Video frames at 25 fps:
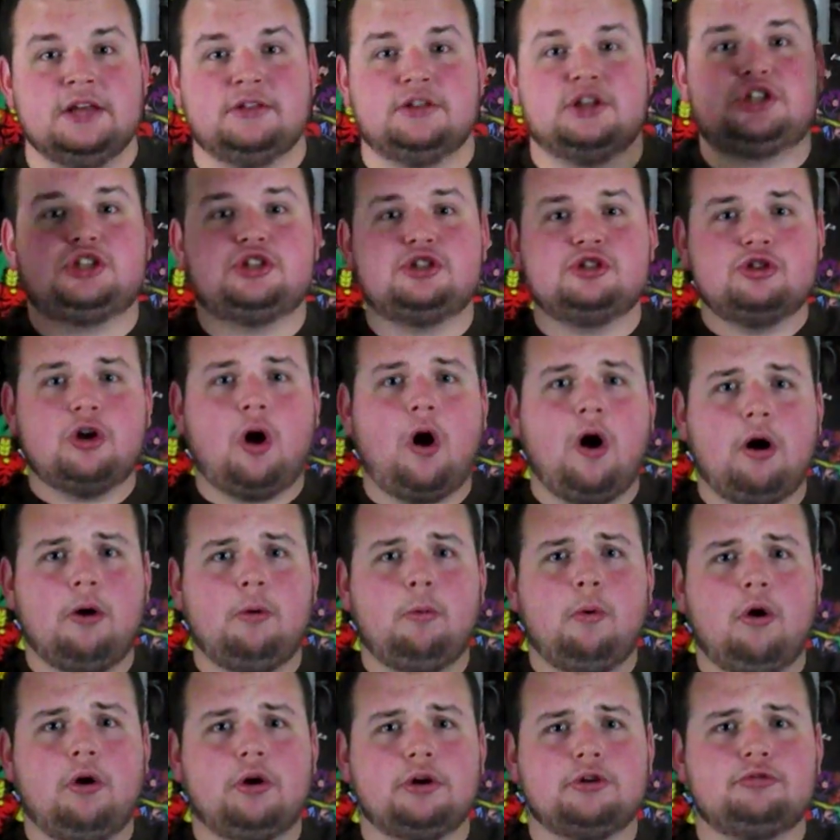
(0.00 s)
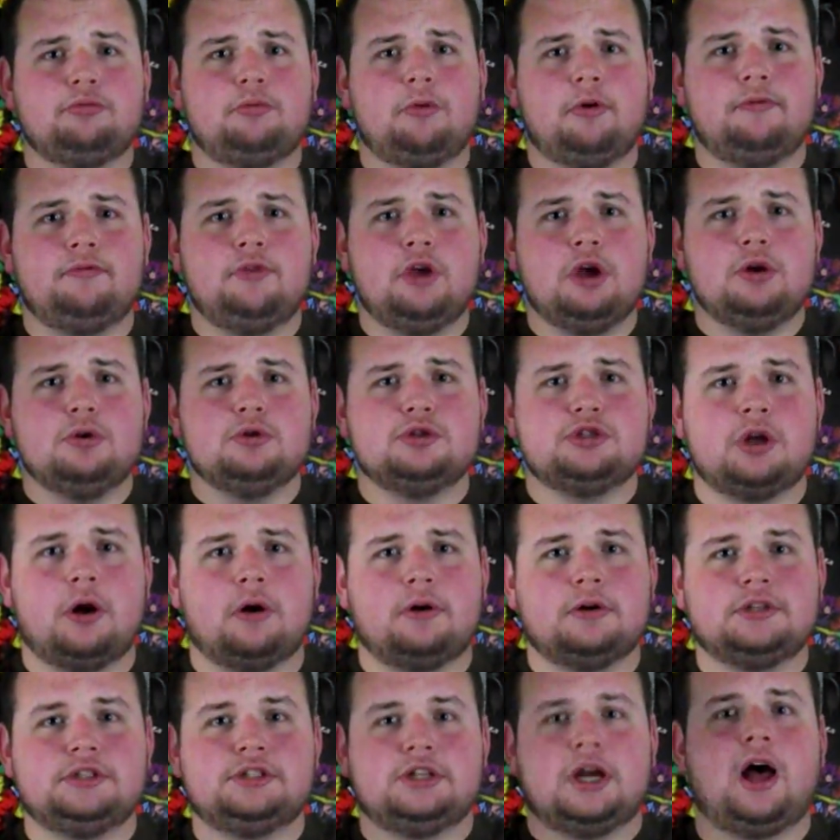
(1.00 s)
The Star Wars reviews
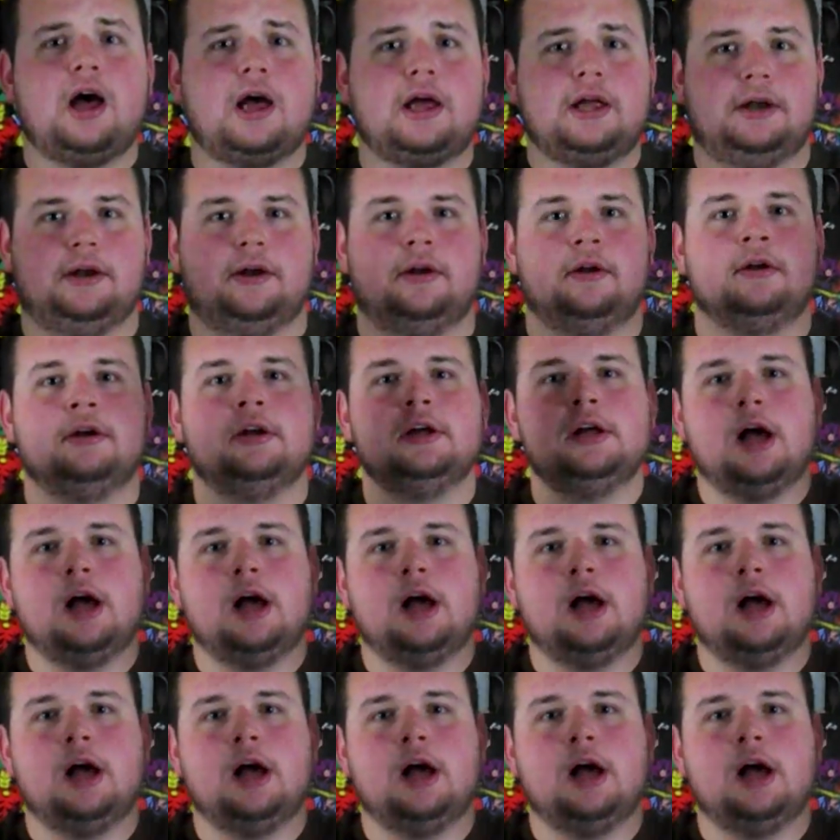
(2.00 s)
are done!